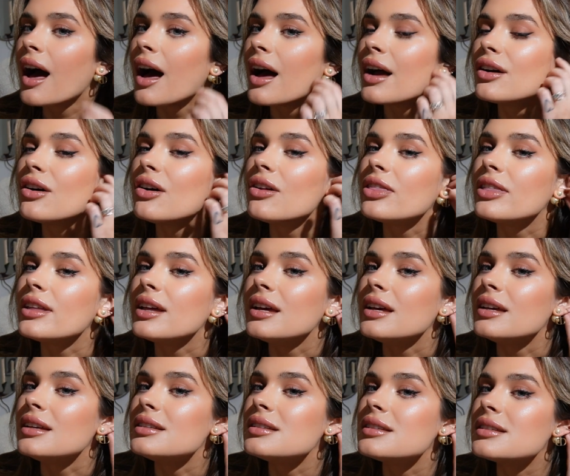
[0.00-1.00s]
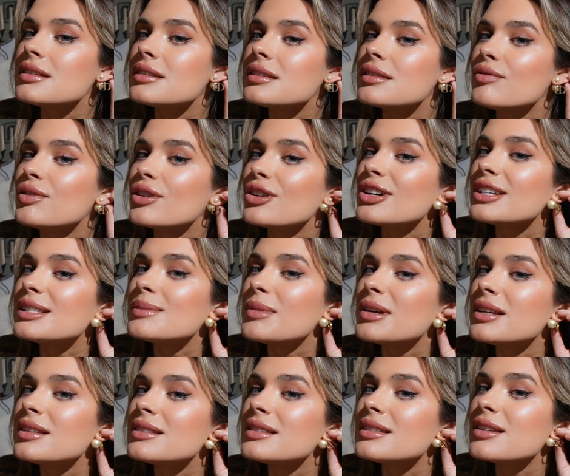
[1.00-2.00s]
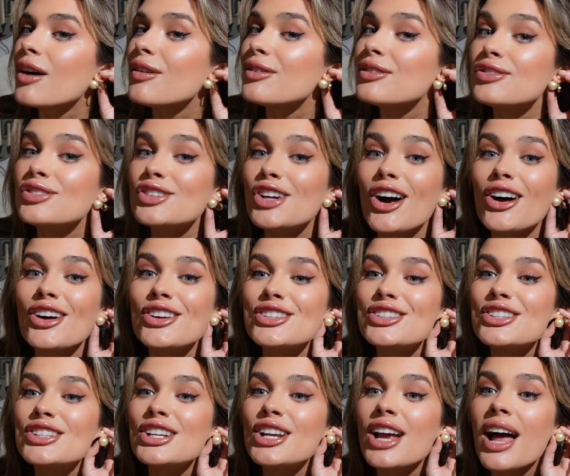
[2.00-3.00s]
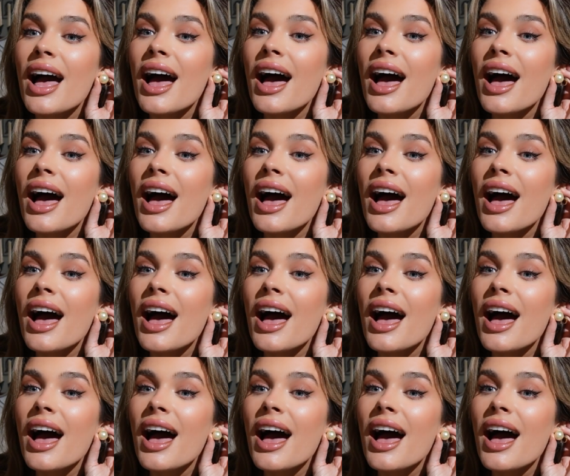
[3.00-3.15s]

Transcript: I got these for Christmas off of Josh.